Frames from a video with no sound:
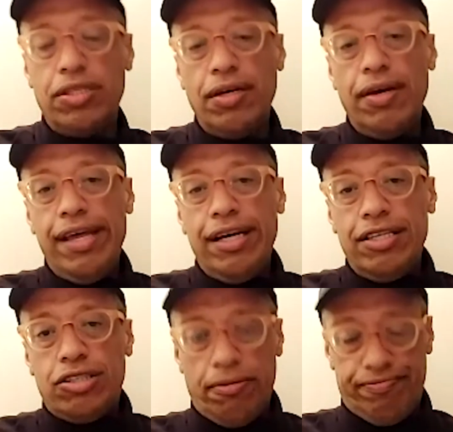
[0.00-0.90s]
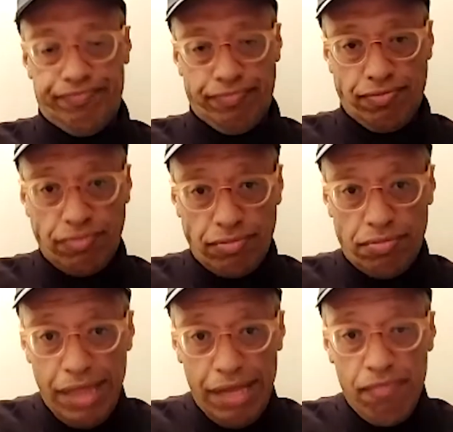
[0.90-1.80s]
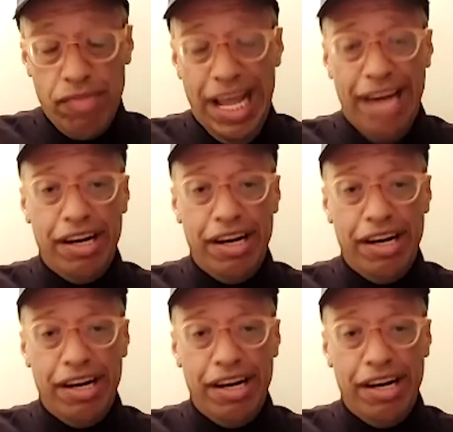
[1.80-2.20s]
Uh, um, uh,